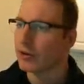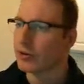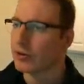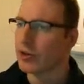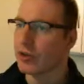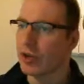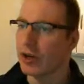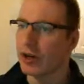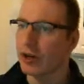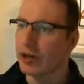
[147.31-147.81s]
So
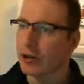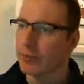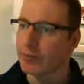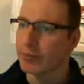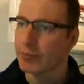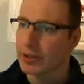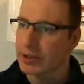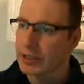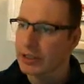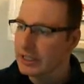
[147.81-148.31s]
they're
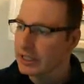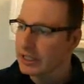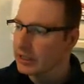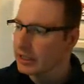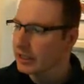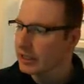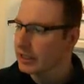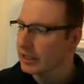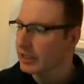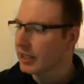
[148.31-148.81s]

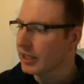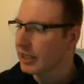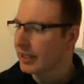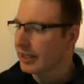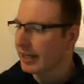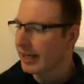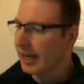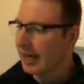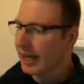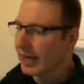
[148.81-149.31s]
completely
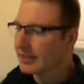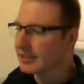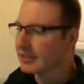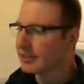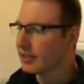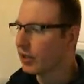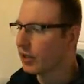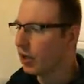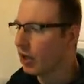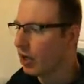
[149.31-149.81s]

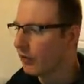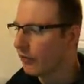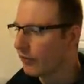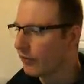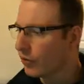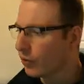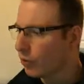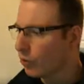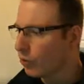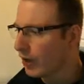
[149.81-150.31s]
casting off
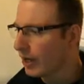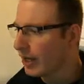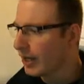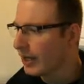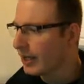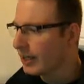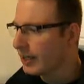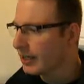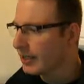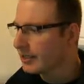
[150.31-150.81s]
the
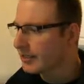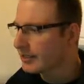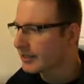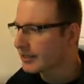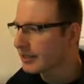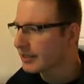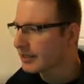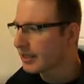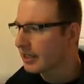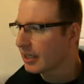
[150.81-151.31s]

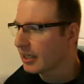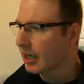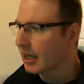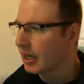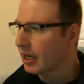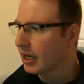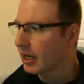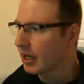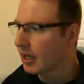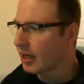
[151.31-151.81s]
ways
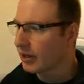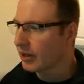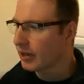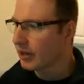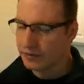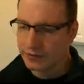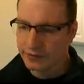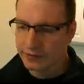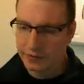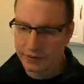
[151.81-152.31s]

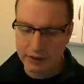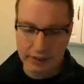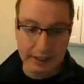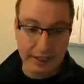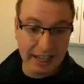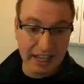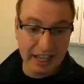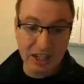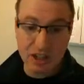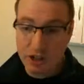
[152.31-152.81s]
of
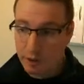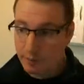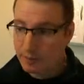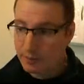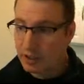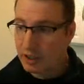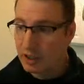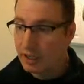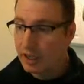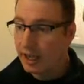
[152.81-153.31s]

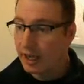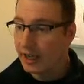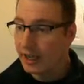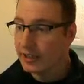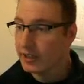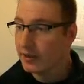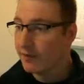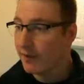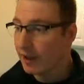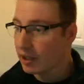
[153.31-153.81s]
Egypt and
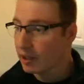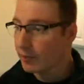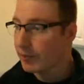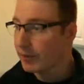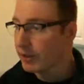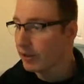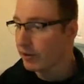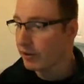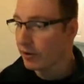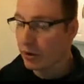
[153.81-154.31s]

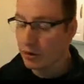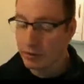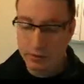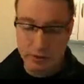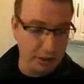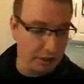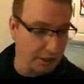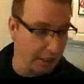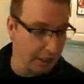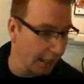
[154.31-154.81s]
developing their own
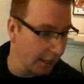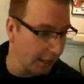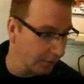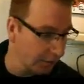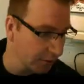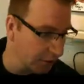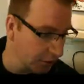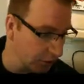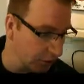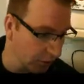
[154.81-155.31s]
style,
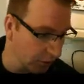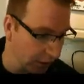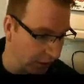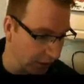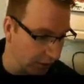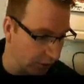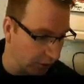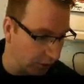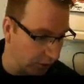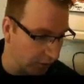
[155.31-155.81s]
which is really
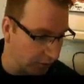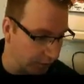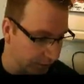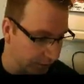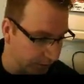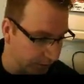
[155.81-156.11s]
cool.